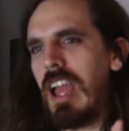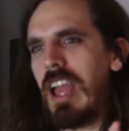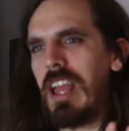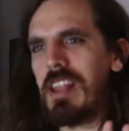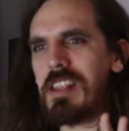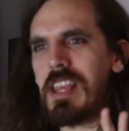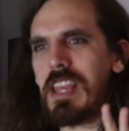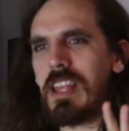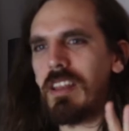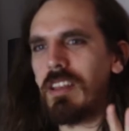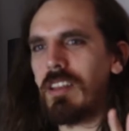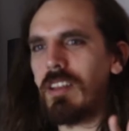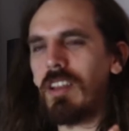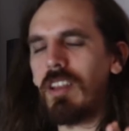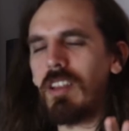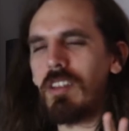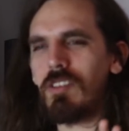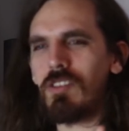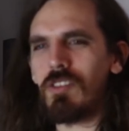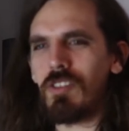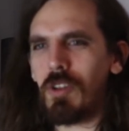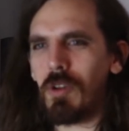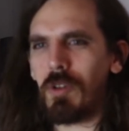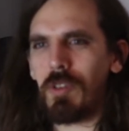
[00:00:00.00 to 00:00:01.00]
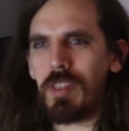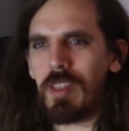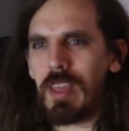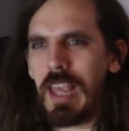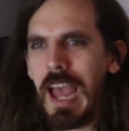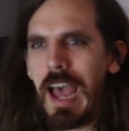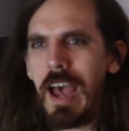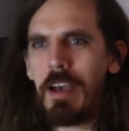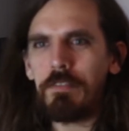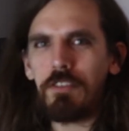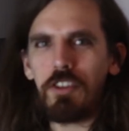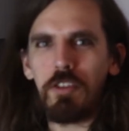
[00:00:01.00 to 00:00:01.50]
And then, you know, the
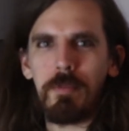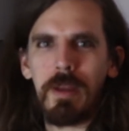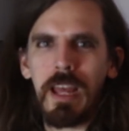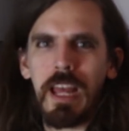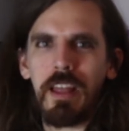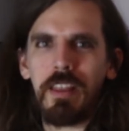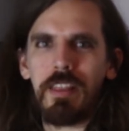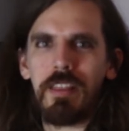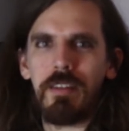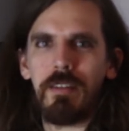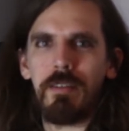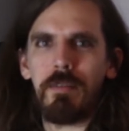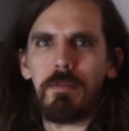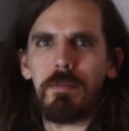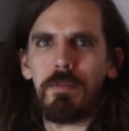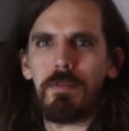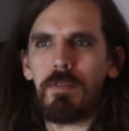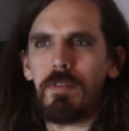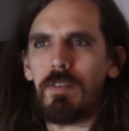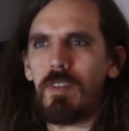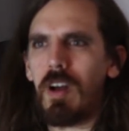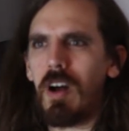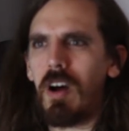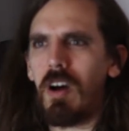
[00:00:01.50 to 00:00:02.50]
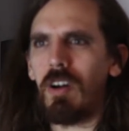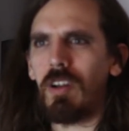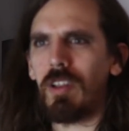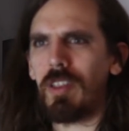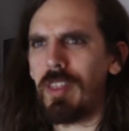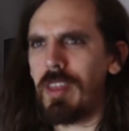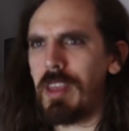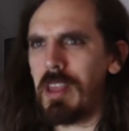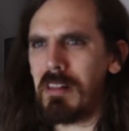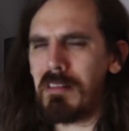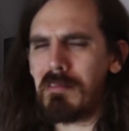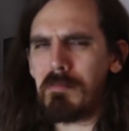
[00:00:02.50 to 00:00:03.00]
aftermath of all
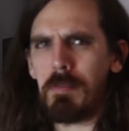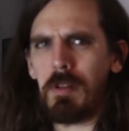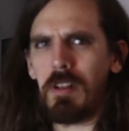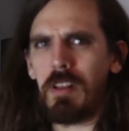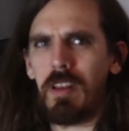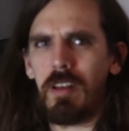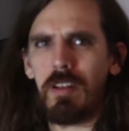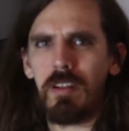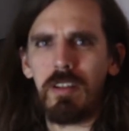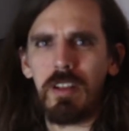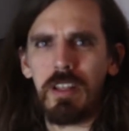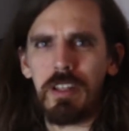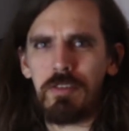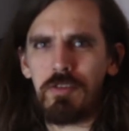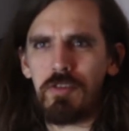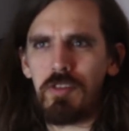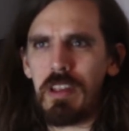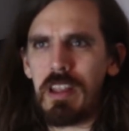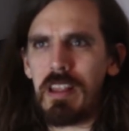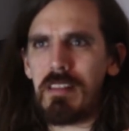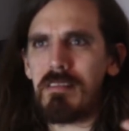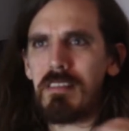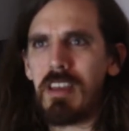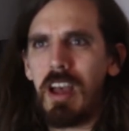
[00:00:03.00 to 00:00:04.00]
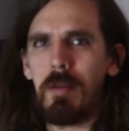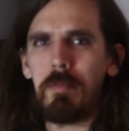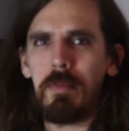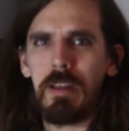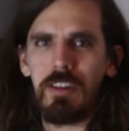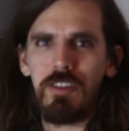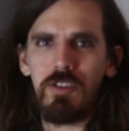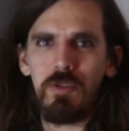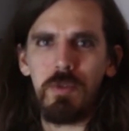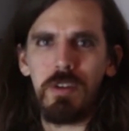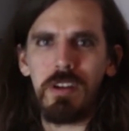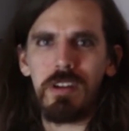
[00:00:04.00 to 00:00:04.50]
these political intrigues
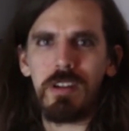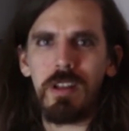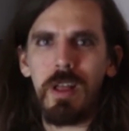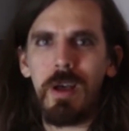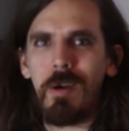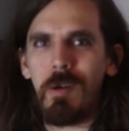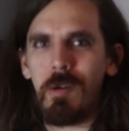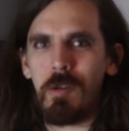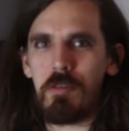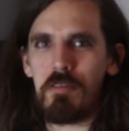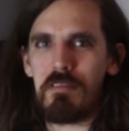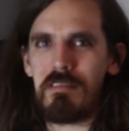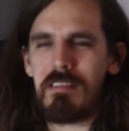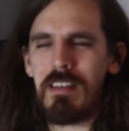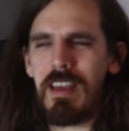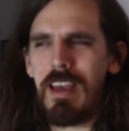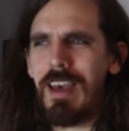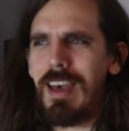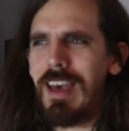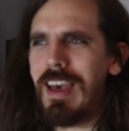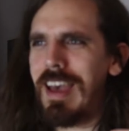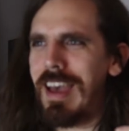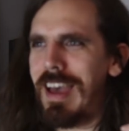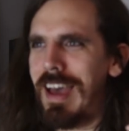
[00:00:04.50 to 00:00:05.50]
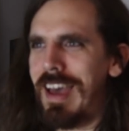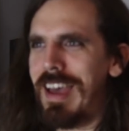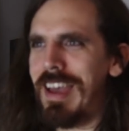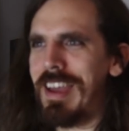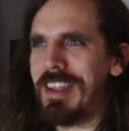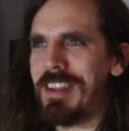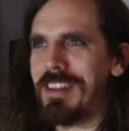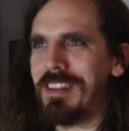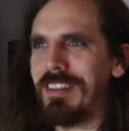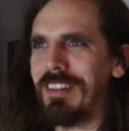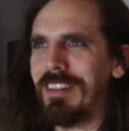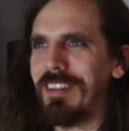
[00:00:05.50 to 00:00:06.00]
coming to a close
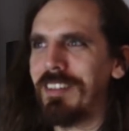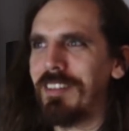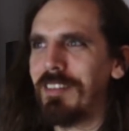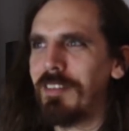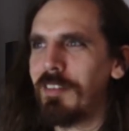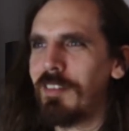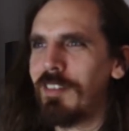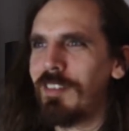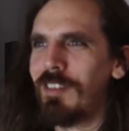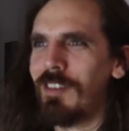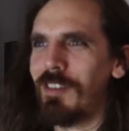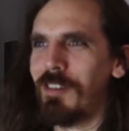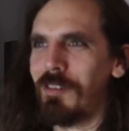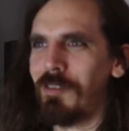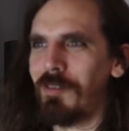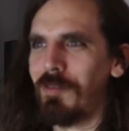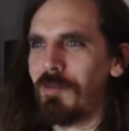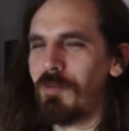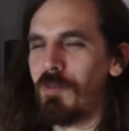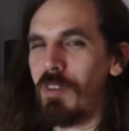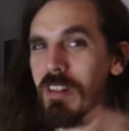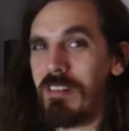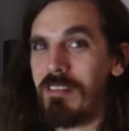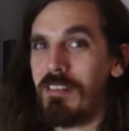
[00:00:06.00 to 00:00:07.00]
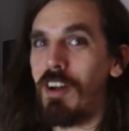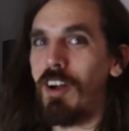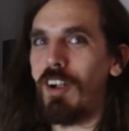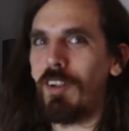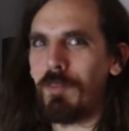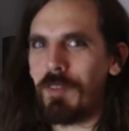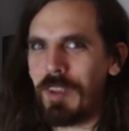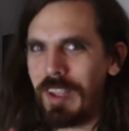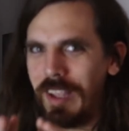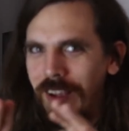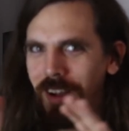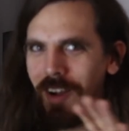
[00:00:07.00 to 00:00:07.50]
and, you know,
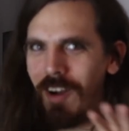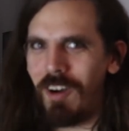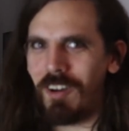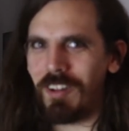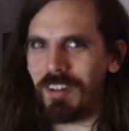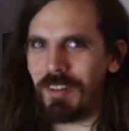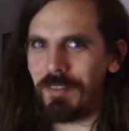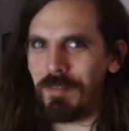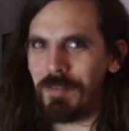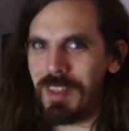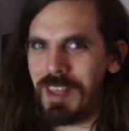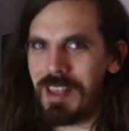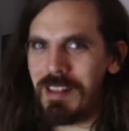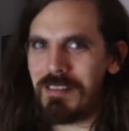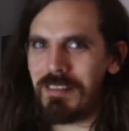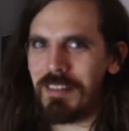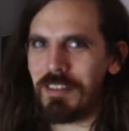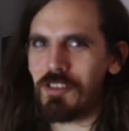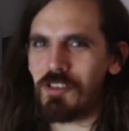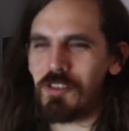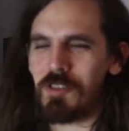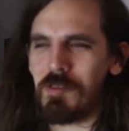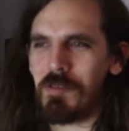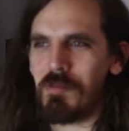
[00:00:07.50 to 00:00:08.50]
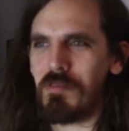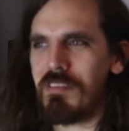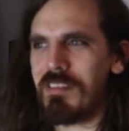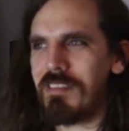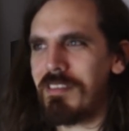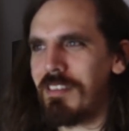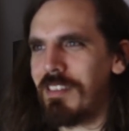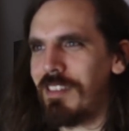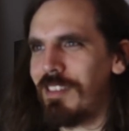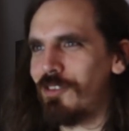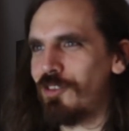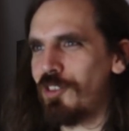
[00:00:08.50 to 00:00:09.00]
resolving all of these
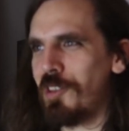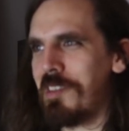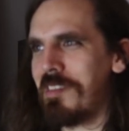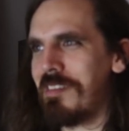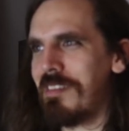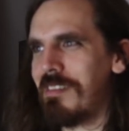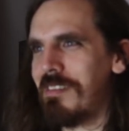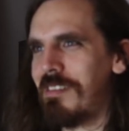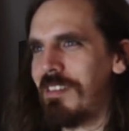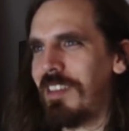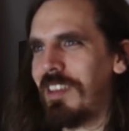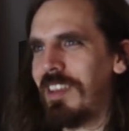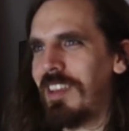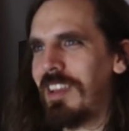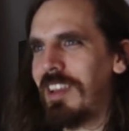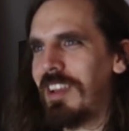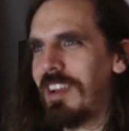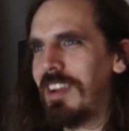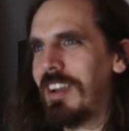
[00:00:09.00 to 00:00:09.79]
issues, just